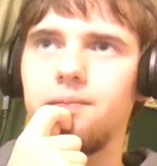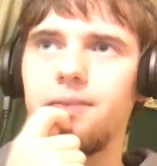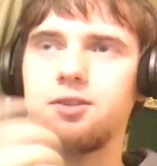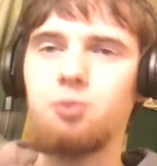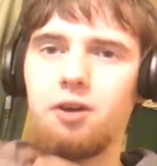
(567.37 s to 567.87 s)

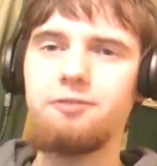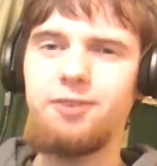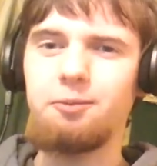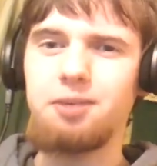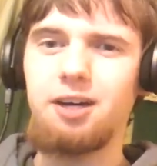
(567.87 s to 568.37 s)
It's one of
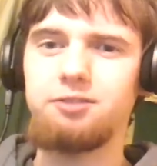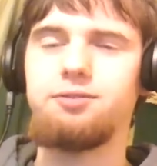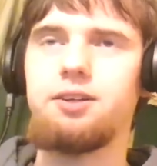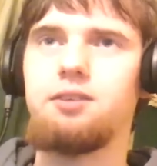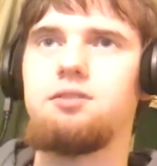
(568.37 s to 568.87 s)
Film Cow's
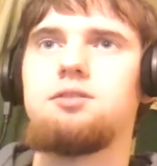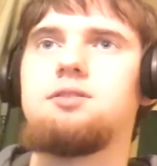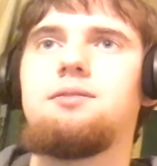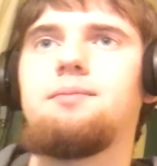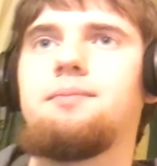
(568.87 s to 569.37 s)
videos. What's the
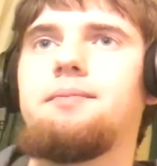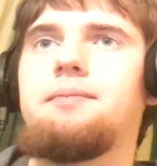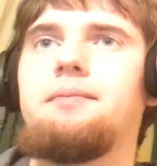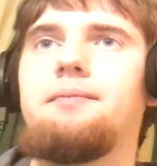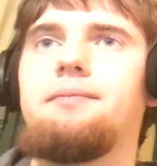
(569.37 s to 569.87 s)
matter, Chuck?
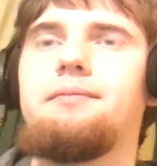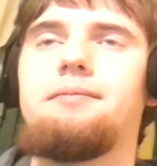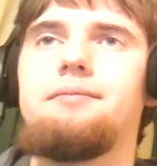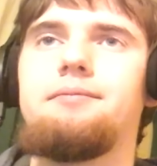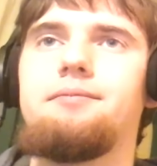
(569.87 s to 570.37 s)

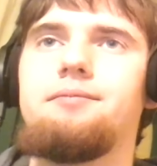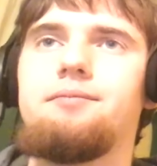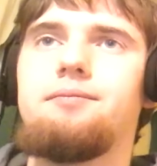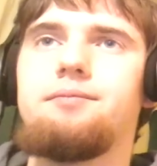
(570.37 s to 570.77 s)
Oh no.